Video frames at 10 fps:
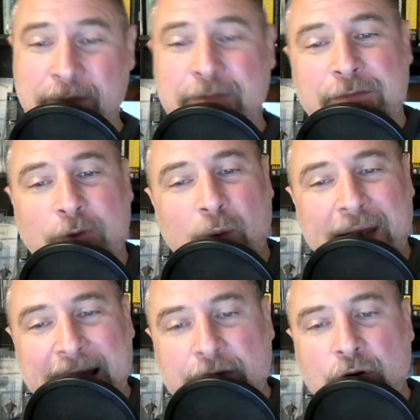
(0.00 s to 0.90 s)
for
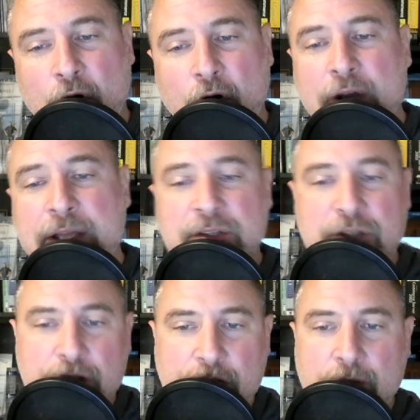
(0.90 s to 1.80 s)
whatever audience
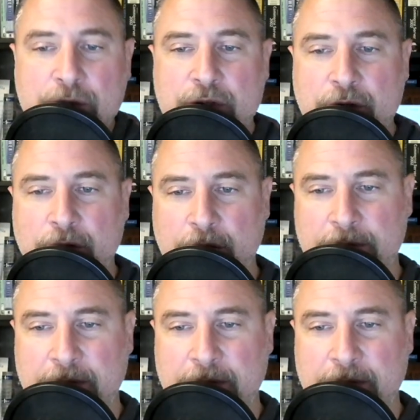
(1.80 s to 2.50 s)
you serve.